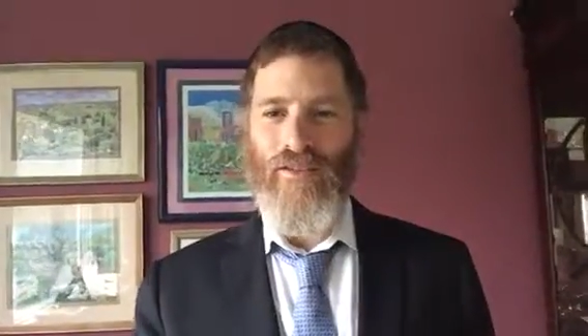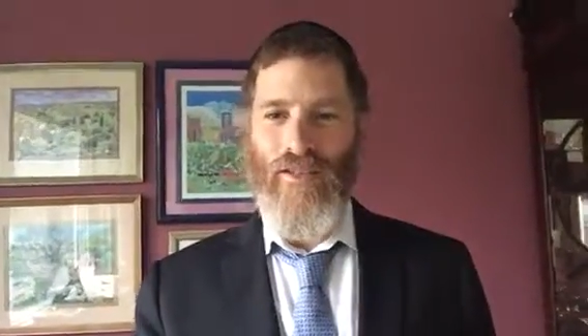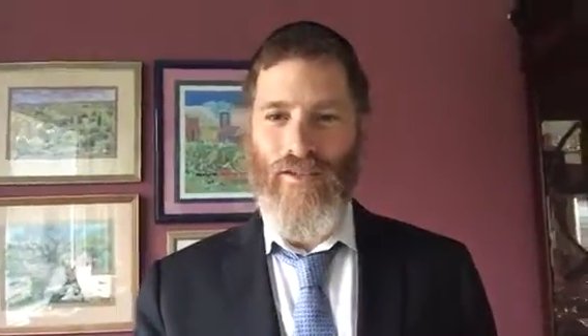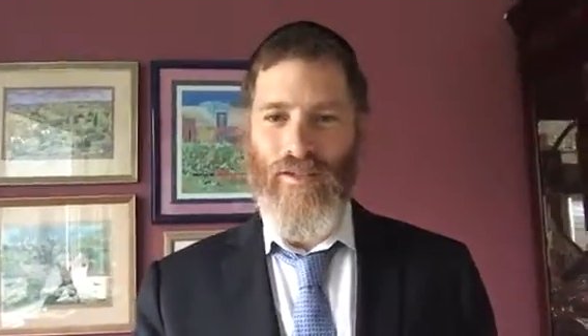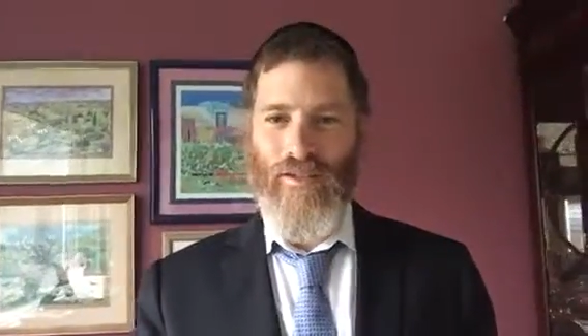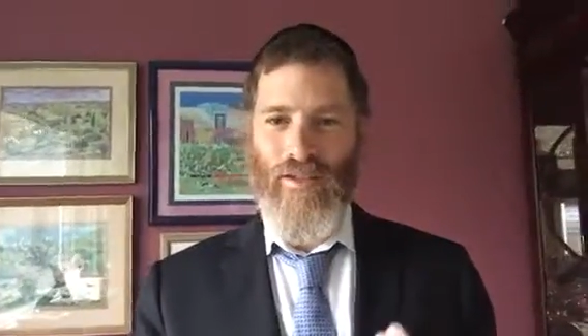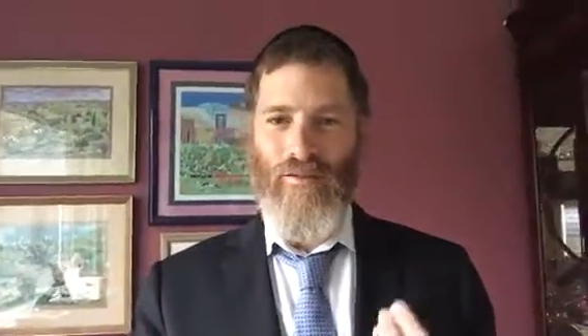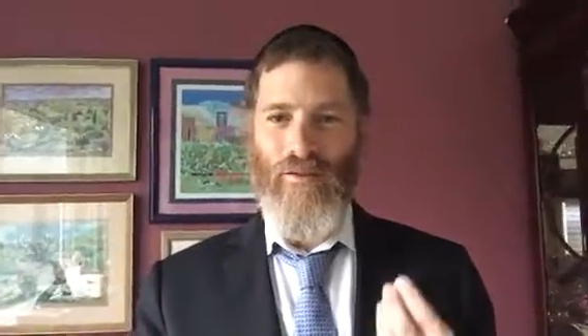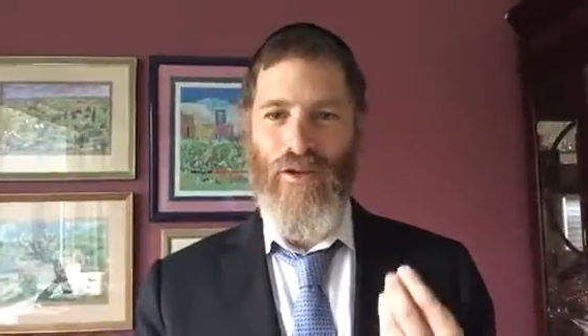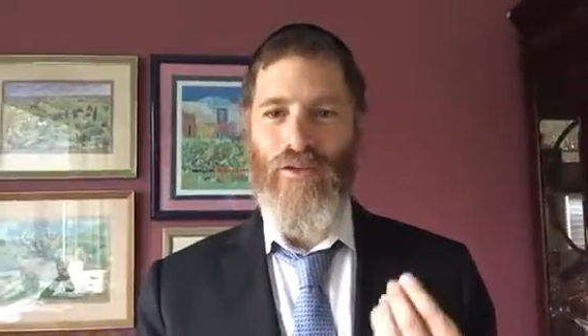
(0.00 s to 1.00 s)
That's,
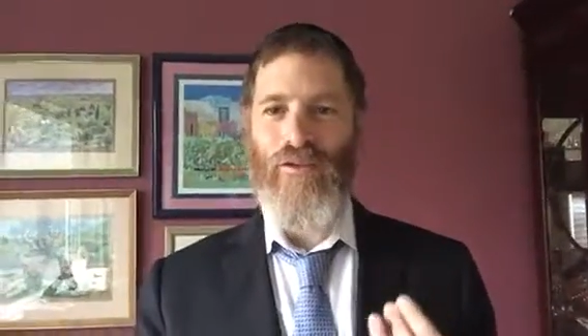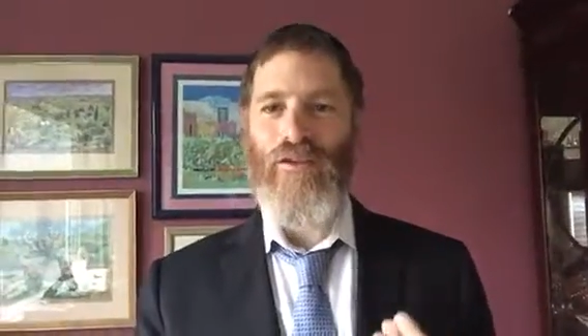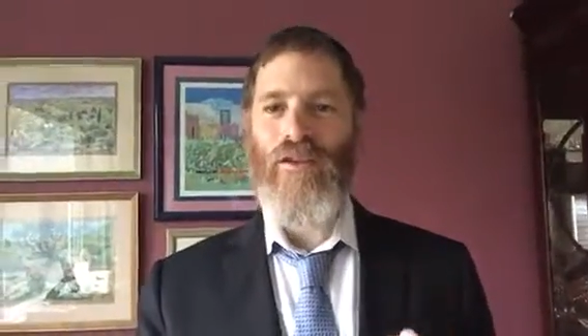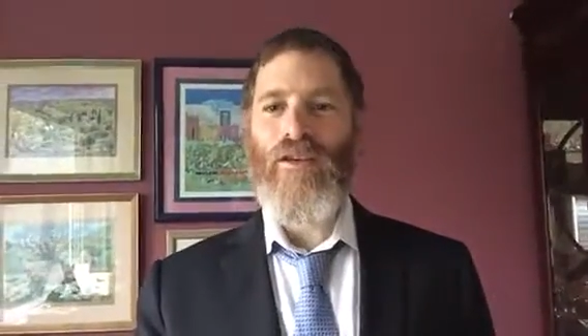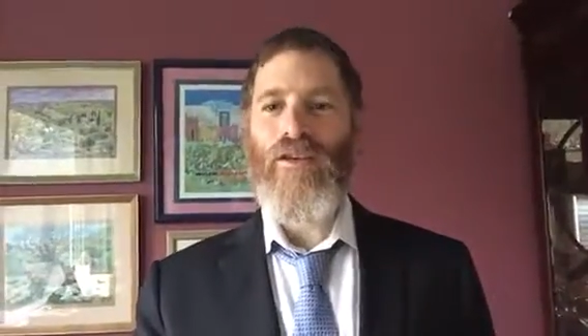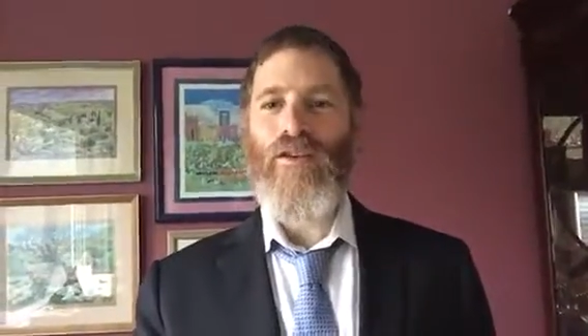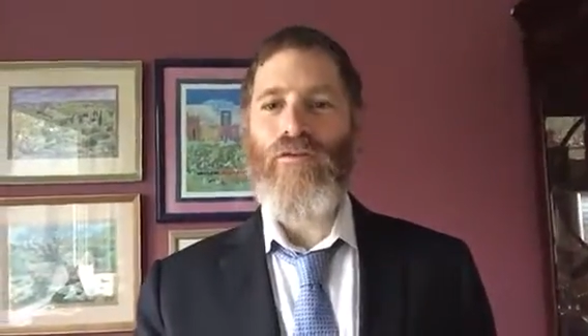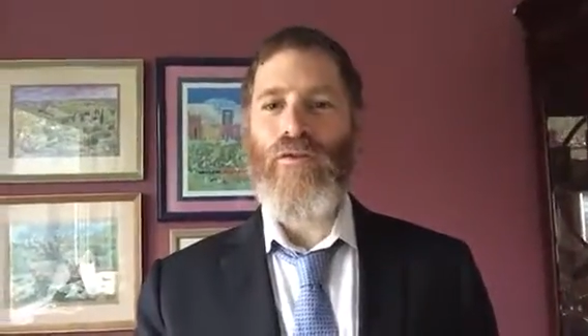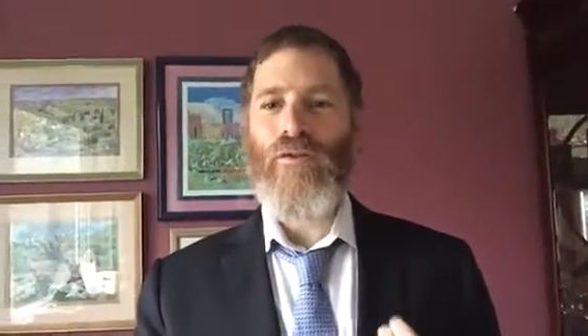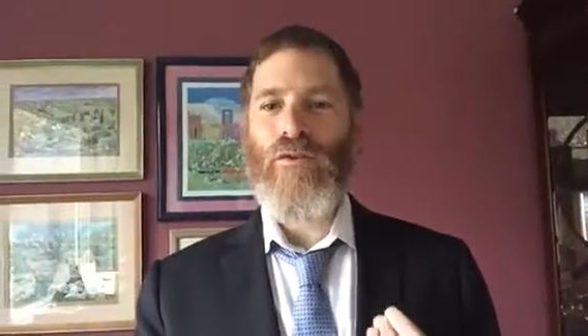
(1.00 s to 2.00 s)
in fact,
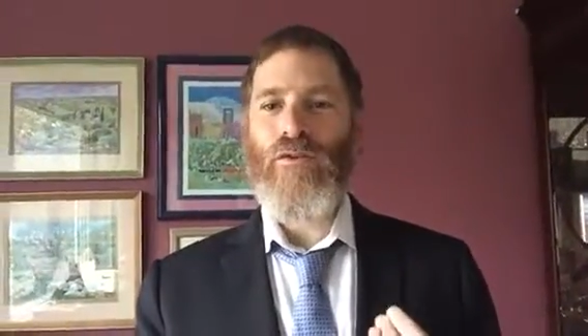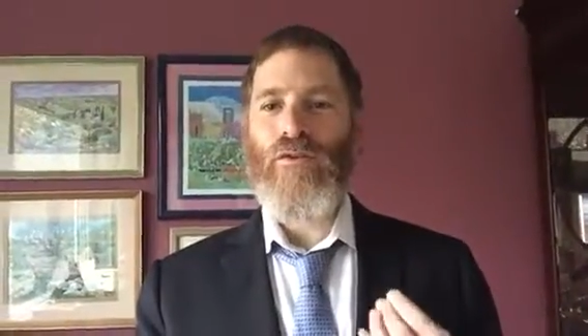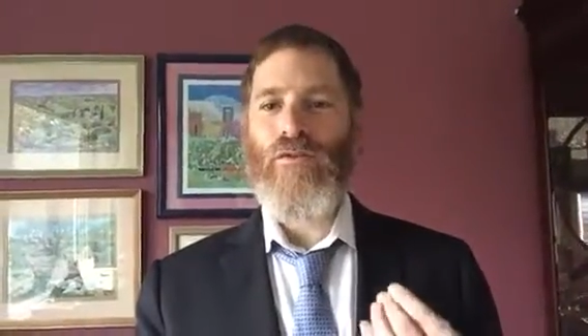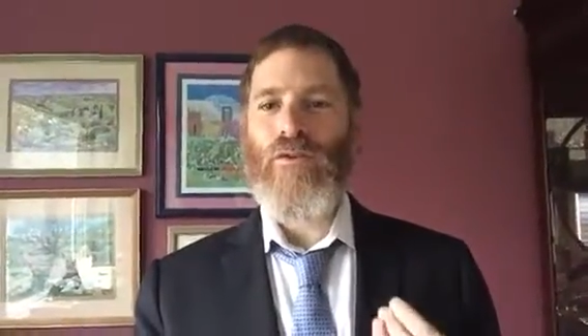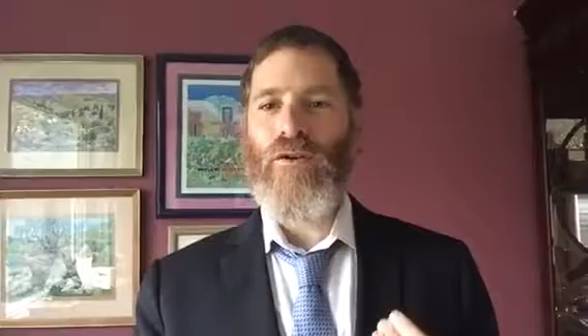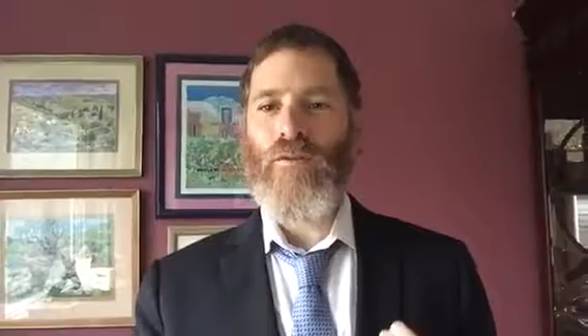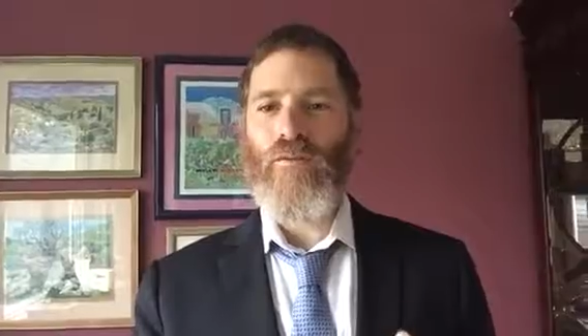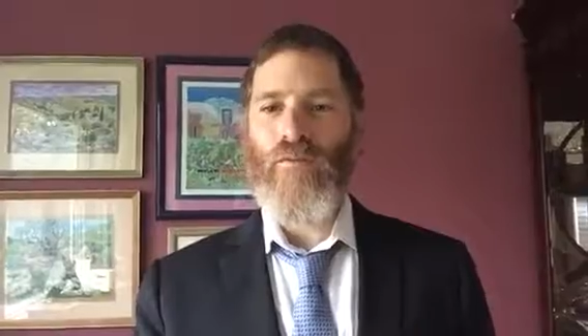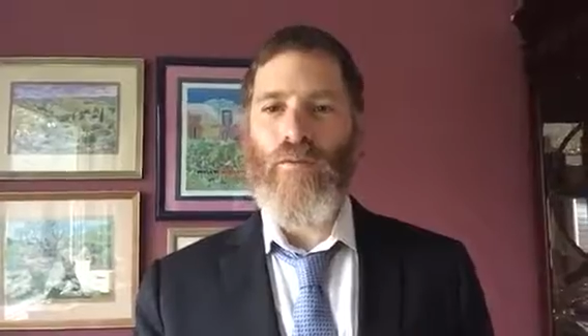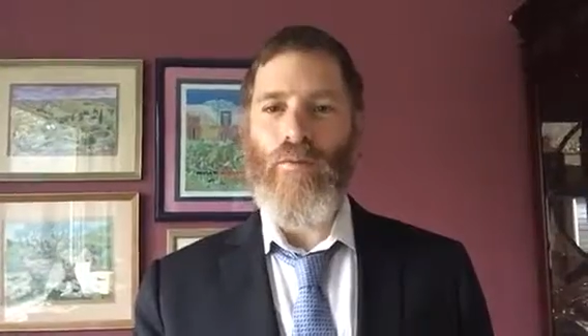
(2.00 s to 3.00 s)
if you look in the Sfarim
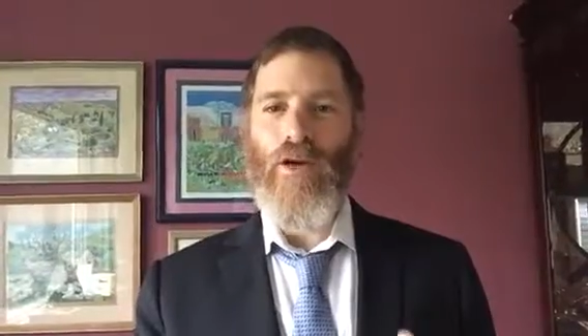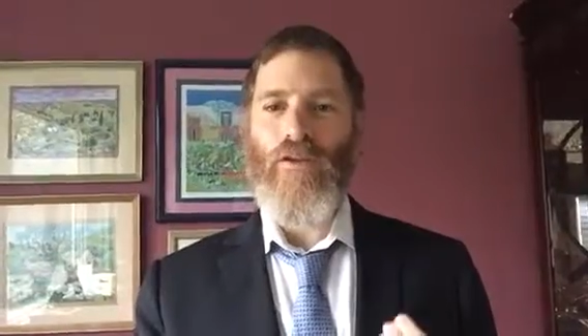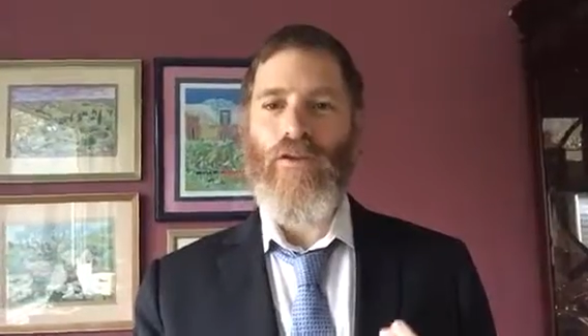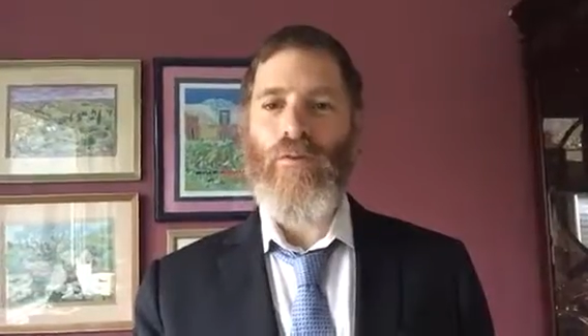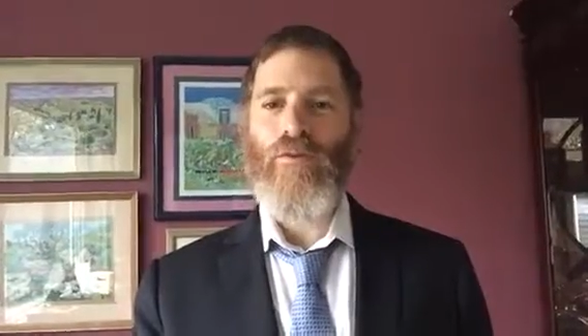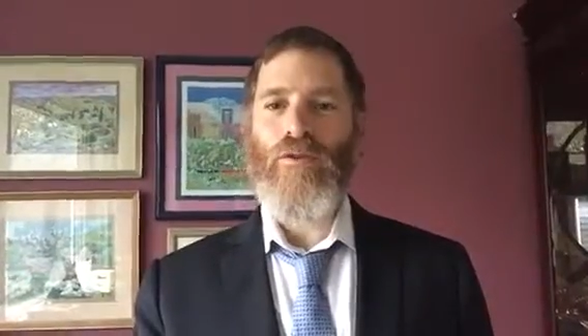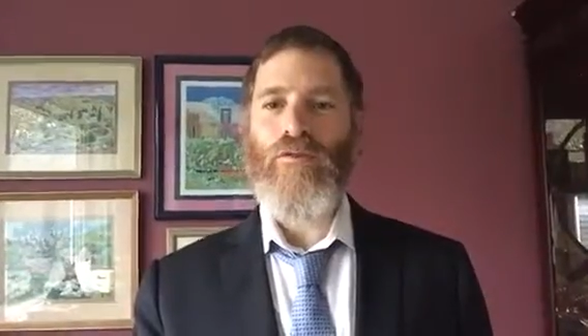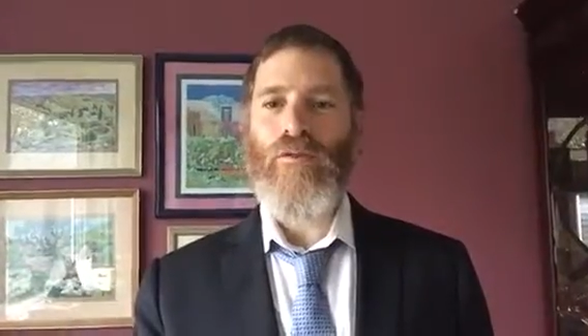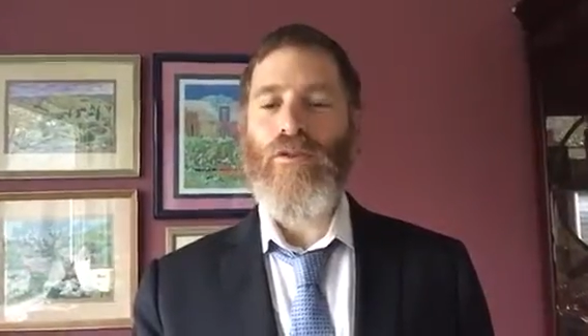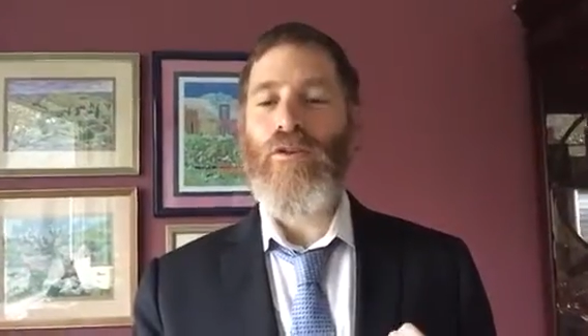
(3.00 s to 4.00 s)
from the Baal Shem Tov,
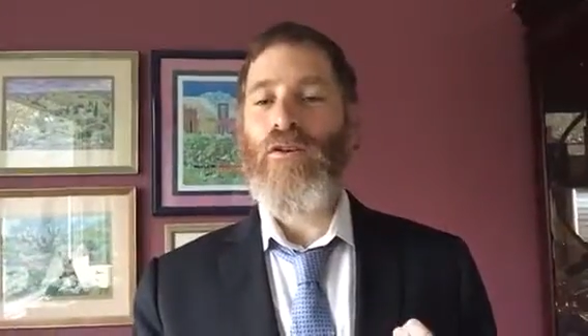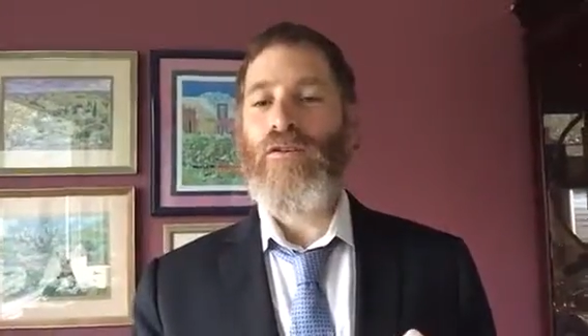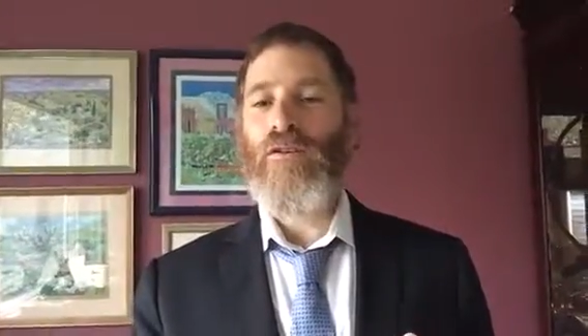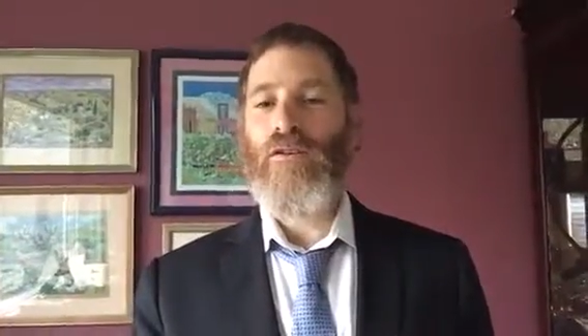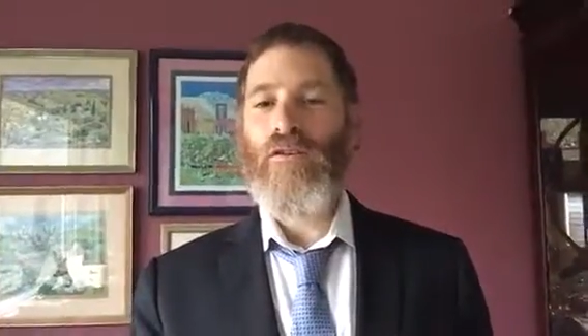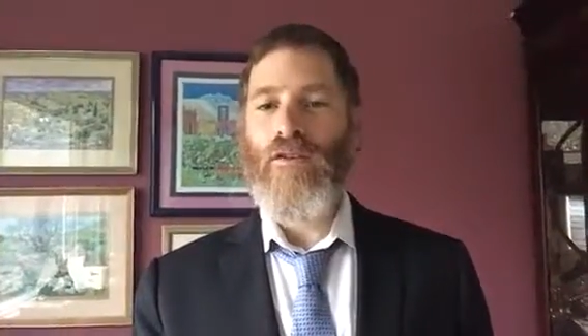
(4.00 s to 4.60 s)
what's a chassid